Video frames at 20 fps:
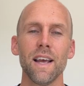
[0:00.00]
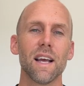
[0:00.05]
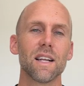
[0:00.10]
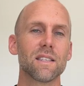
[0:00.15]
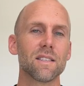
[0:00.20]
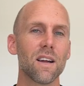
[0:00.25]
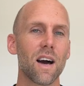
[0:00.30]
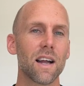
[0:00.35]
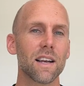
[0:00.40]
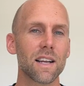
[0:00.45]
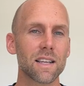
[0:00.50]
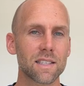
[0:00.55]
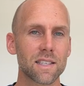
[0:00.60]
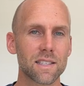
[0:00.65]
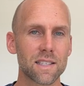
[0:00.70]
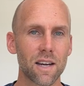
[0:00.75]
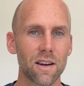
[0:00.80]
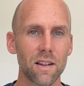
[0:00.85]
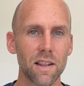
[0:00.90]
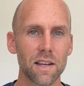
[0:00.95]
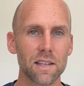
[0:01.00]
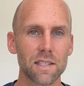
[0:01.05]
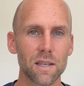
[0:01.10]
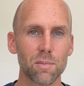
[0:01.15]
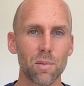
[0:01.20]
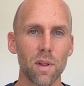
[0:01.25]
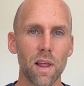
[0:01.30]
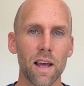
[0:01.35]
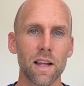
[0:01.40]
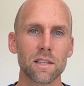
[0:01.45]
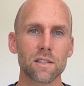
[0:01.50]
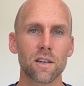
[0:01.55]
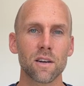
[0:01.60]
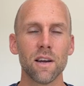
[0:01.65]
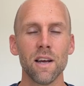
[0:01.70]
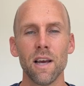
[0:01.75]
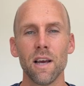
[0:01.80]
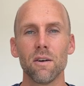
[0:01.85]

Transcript: It's not necessarily a simple answer.